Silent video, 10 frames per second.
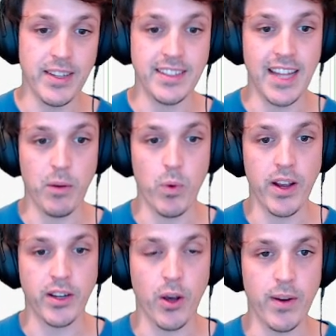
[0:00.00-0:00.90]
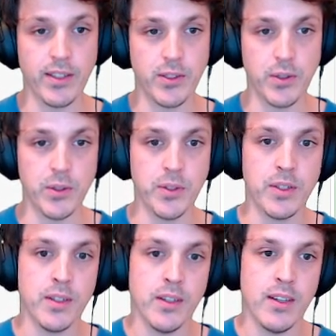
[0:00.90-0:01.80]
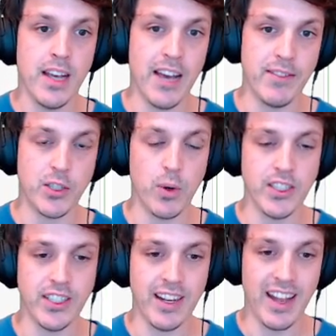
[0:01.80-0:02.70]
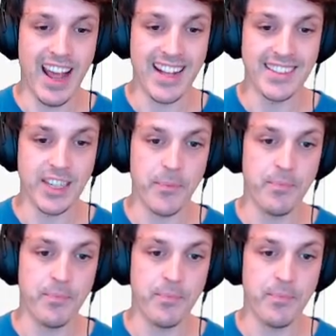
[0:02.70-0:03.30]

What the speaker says: is that we're going to have this question and an answer.